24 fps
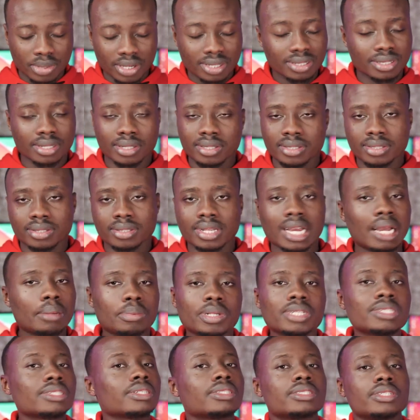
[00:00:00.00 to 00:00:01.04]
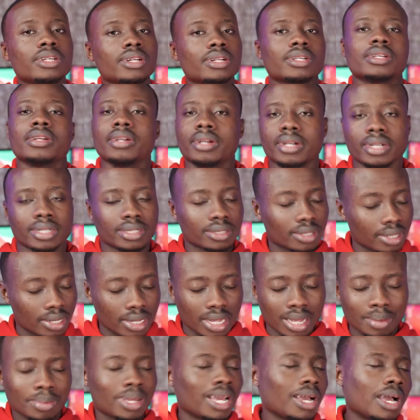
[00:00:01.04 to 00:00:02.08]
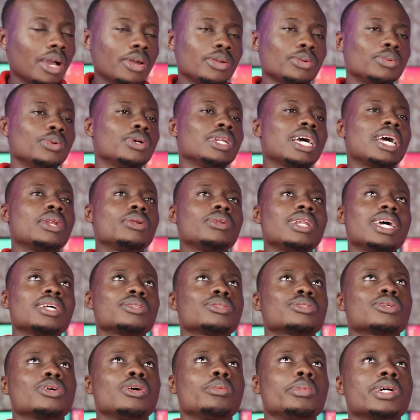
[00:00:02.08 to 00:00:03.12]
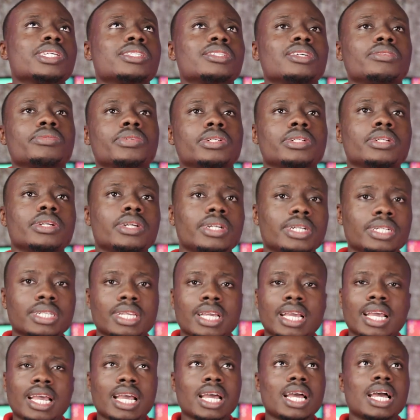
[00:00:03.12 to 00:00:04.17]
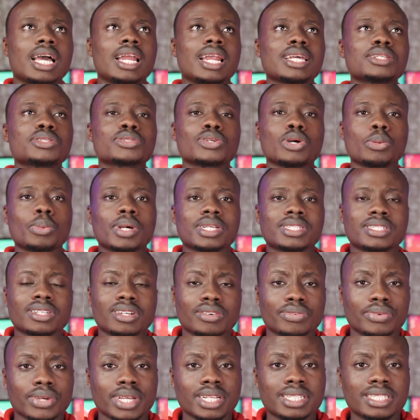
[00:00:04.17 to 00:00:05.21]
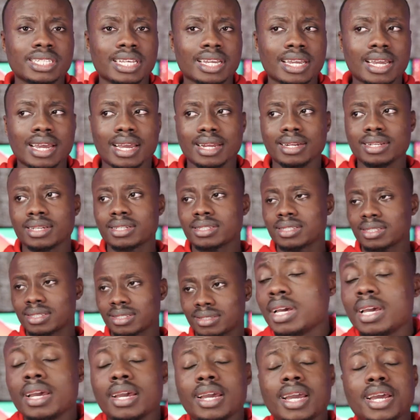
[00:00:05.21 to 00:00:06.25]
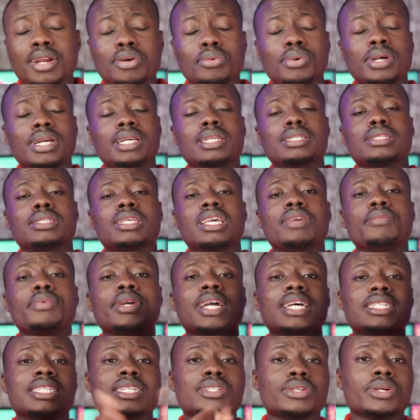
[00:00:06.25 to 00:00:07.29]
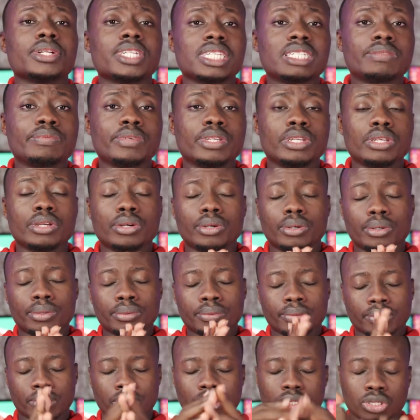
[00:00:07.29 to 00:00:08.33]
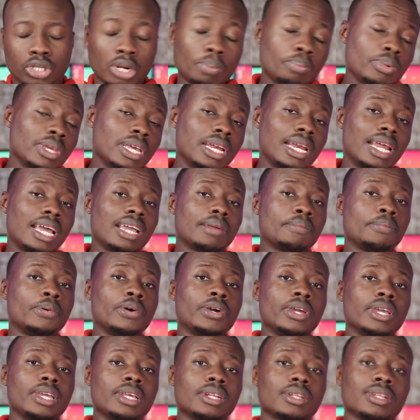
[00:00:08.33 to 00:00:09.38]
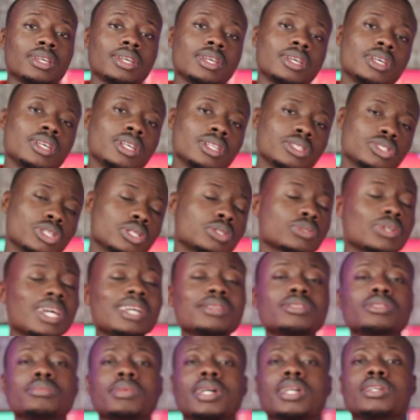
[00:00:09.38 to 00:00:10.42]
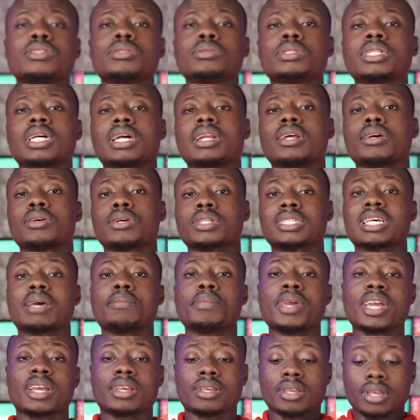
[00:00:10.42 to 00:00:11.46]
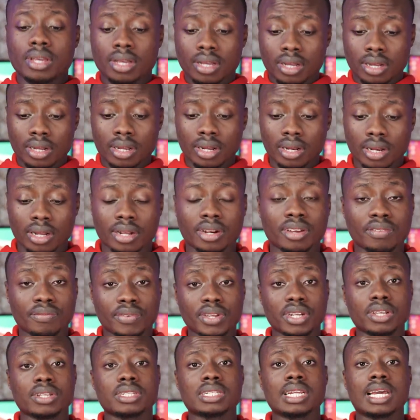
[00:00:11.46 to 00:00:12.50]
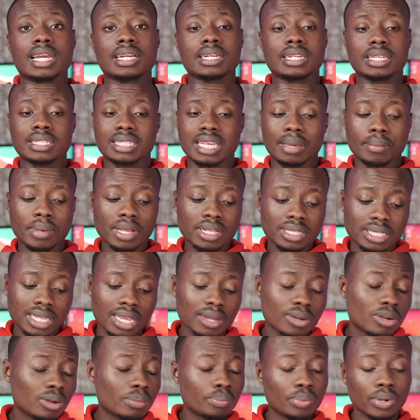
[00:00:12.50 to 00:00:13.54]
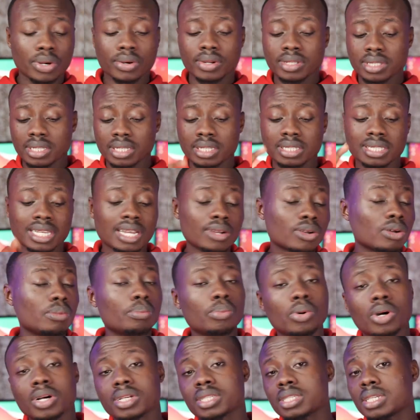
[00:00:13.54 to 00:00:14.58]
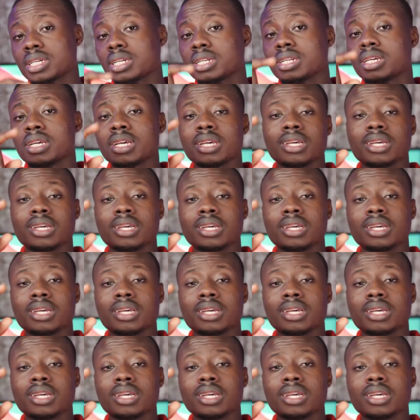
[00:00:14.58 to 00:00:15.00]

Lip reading: a tech nerd. I mean, I don't like to call myself a nerd. I like to call myself a tech addict. Anyways, if you guys enjoyed this video, drop me a like button. Subscribe to my YouTube channel because I make a lot of videos like this. I make tech comparison, tech unboxing,